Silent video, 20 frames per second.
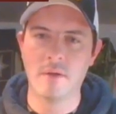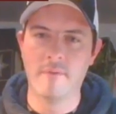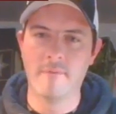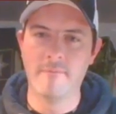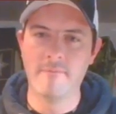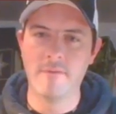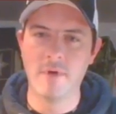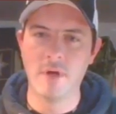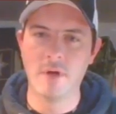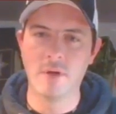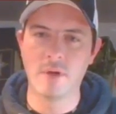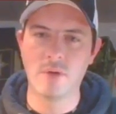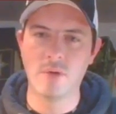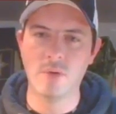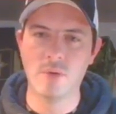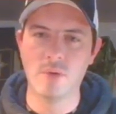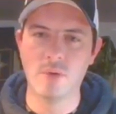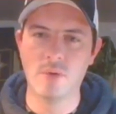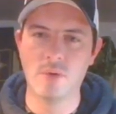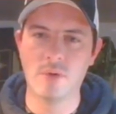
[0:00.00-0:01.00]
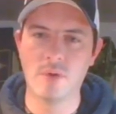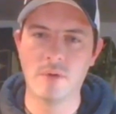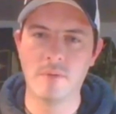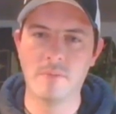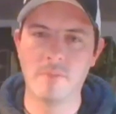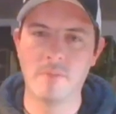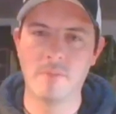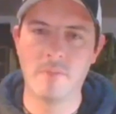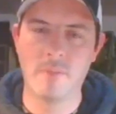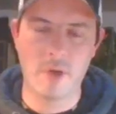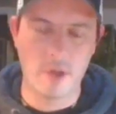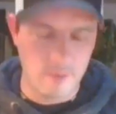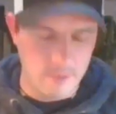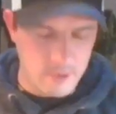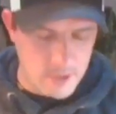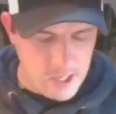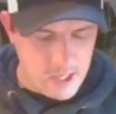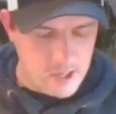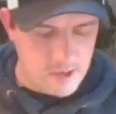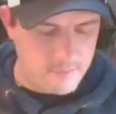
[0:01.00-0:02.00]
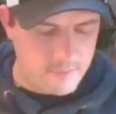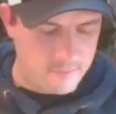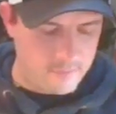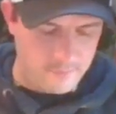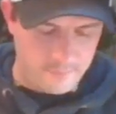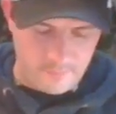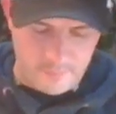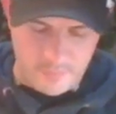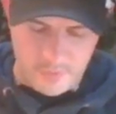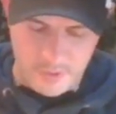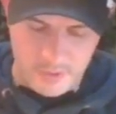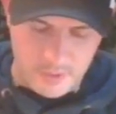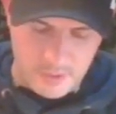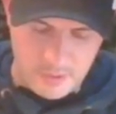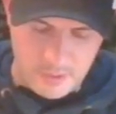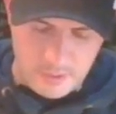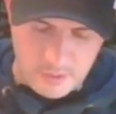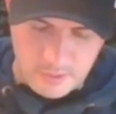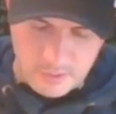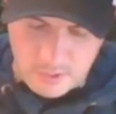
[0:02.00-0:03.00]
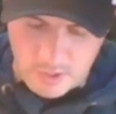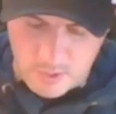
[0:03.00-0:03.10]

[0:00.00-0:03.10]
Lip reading: Very cool barber half. So I